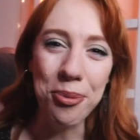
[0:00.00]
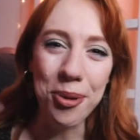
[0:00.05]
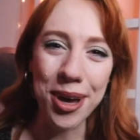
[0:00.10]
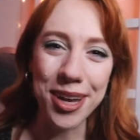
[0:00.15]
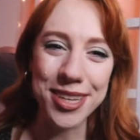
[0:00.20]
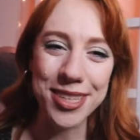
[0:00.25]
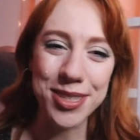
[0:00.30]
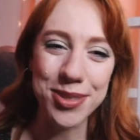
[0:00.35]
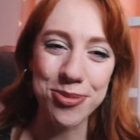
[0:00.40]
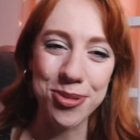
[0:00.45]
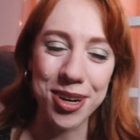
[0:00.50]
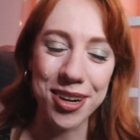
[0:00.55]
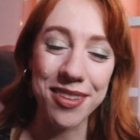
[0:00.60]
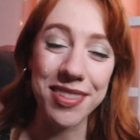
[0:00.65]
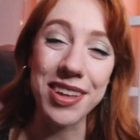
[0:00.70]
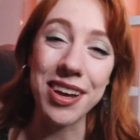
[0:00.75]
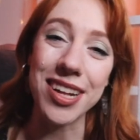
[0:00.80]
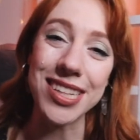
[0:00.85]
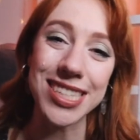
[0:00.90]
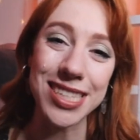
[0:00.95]
was one of
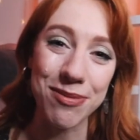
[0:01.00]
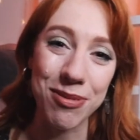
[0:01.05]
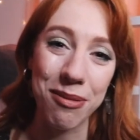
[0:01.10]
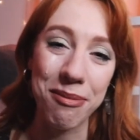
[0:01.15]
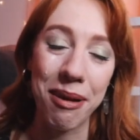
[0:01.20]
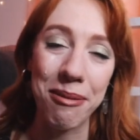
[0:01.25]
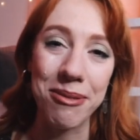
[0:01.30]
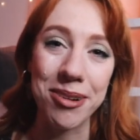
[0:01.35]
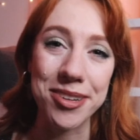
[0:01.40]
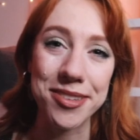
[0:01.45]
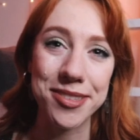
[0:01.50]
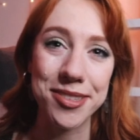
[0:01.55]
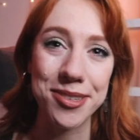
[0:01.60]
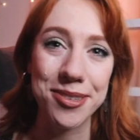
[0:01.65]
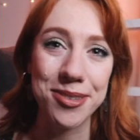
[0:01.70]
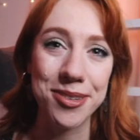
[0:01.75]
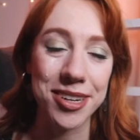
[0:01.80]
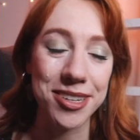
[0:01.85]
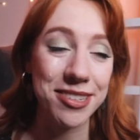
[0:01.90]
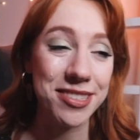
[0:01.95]
the ensemble members
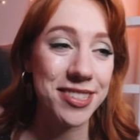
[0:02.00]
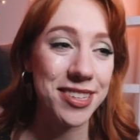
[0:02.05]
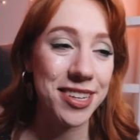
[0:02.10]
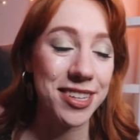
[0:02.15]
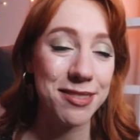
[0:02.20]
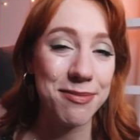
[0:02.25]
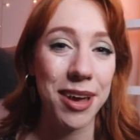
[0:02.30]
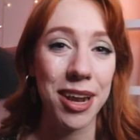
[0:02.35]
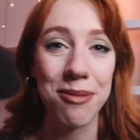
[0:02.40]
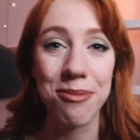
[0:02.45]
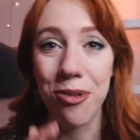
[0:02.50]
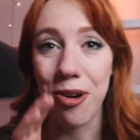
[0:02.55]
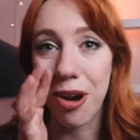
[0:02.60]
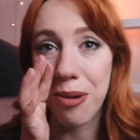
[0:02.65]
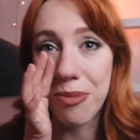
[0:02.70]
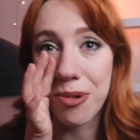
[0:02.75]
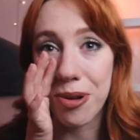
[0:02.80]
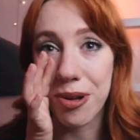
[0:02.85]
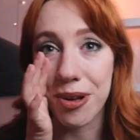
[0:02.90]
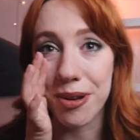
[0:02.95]
who understudies Madame
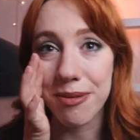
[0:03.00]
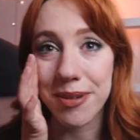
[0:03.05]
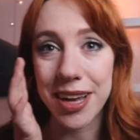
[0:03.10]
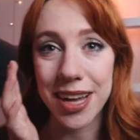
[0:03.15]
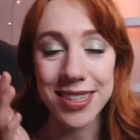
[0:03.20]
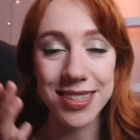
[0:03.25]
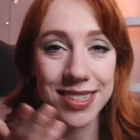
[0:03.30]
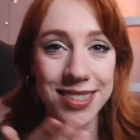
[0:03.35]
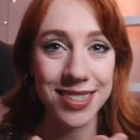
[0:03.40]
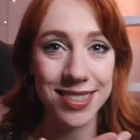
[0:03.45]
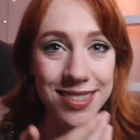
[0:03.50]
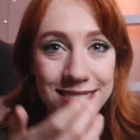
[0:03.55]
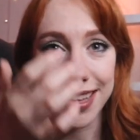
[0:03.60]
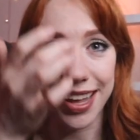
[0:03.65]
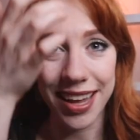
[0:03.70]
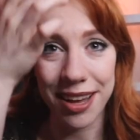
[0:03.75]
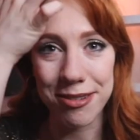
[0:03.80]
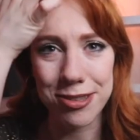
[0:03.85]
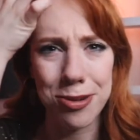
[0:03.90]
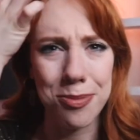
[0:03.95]
Morrible and we got this
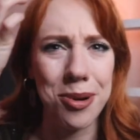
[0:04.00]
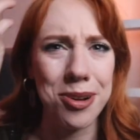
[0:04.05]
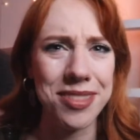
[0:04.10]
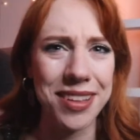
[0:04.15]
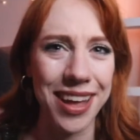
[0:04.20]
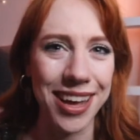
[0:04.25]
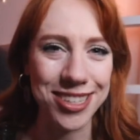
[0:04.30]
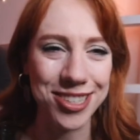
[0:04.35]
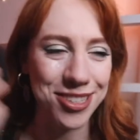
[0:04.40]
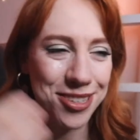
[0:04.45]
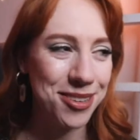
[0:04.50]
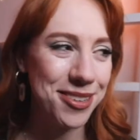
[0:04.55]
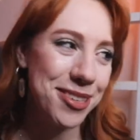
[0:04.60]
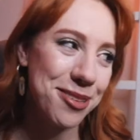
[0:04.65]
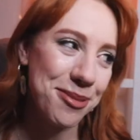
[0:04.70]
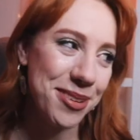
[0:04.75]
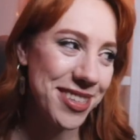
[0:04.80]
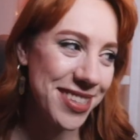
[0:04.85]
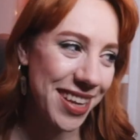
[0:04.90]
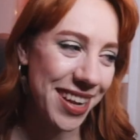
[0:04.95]
like it was her birthday actually, so
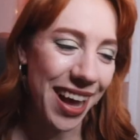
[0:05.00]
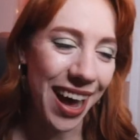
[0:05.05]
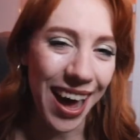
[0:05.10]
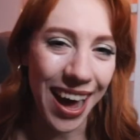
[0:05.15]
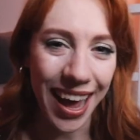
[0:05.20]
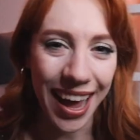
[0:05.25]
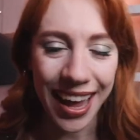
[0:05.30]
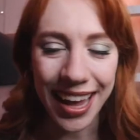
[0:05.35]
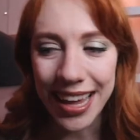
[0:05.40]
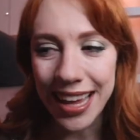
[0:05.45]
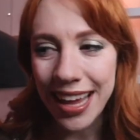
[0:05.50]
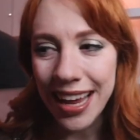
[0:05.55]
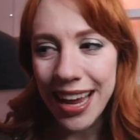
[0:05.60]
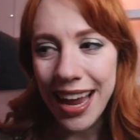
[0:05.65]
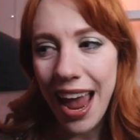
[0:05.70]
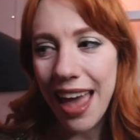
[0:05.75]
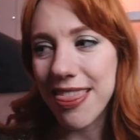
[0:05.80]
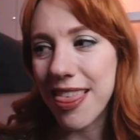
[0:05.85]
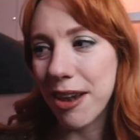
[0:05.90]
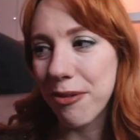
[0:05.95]
we said hi.
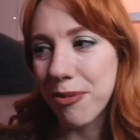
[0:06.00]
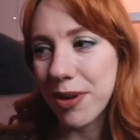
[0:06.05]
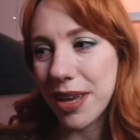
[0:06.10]
And then